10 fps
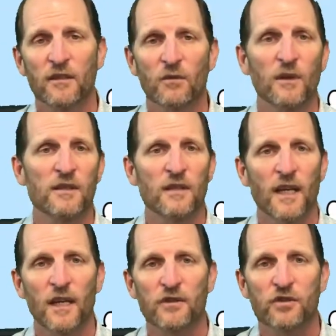or wants the
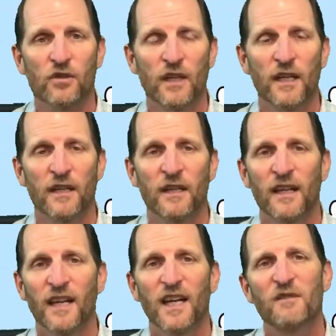house treated,
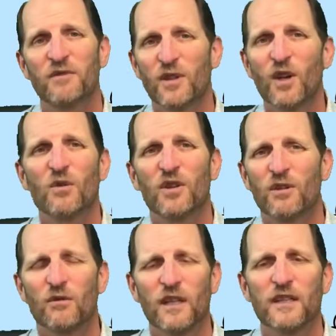and for no
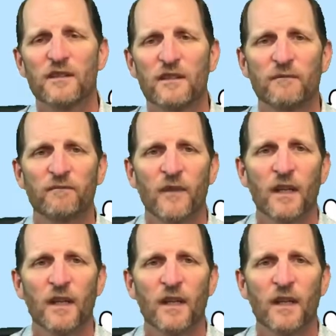good reason.